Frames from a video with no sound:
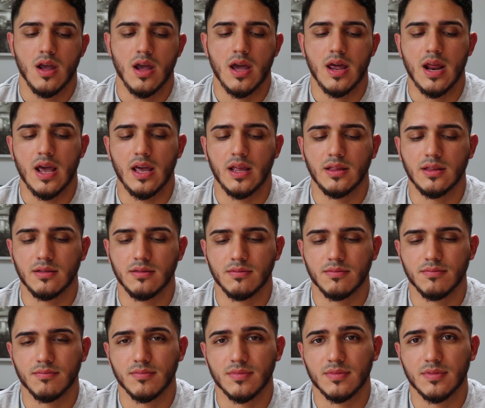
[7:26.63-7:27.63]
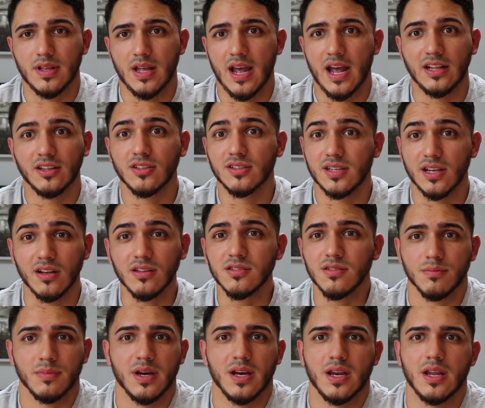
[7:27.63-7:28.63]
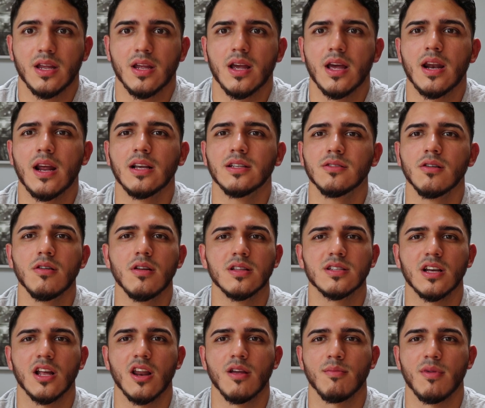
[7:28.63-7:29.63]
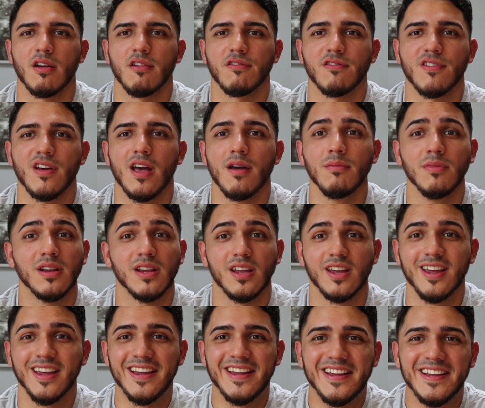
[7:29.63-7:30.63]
And I had to tell somebody. And I started telling my family.